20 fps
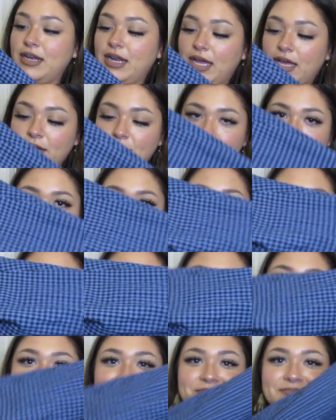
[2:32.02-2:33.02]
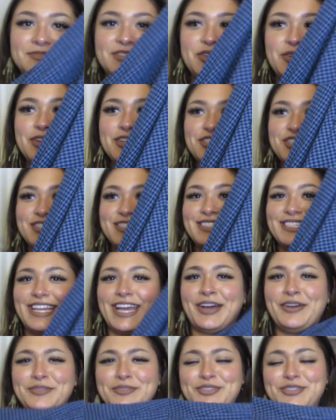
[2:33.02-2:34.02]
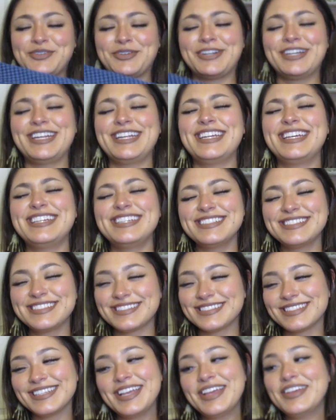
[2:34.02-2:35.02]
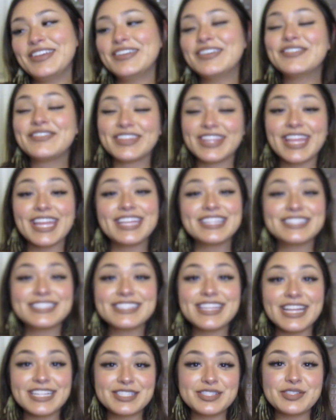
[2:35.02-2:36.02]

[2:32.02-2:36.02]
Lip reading: now you can just see how short it is. But like it